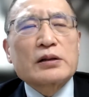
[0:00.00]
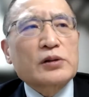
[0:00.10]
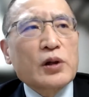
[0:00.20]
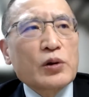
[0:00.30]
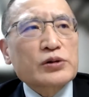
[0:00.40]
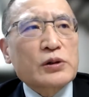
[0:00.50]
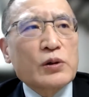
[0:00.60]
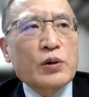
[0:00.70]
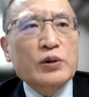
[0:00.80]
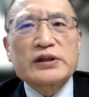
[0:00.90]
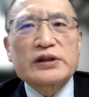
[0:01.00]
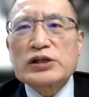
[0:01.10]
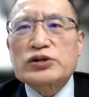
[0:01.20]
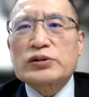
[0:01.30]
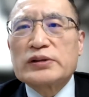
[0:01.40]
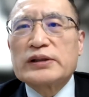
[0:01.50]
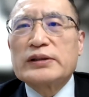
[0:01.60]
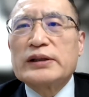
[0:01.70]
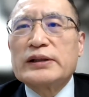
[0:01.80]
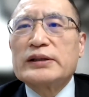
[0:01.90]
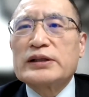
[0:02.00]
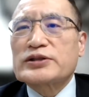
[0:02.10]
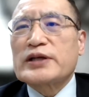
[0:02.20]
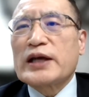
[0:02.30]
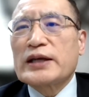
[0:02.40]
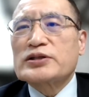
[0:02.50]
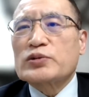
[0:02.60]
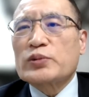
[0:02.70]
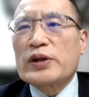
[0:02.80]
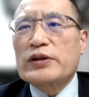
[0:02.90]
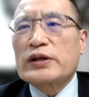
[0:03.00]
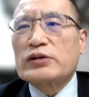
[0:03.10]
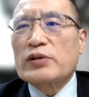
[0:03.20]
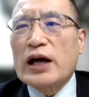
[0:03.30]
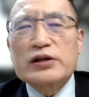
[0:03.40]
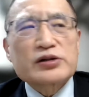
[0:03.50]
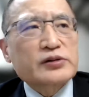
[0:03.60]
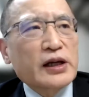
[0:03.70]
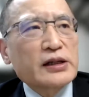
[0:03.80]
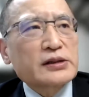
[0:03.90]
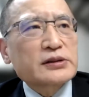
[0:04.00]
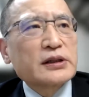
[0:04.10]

Close coordination in, in this sense with the United States